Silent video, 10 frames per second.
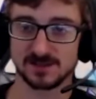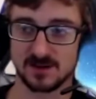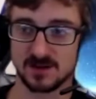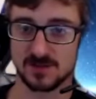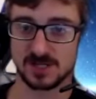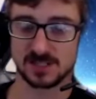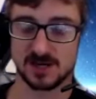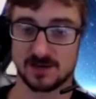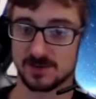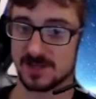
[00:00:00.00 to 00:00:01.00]
started my
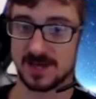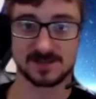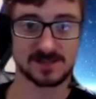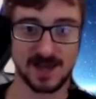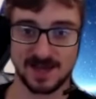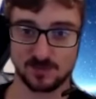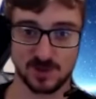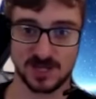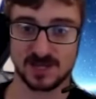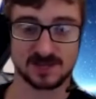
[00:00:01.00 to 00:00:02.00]
job, and that same week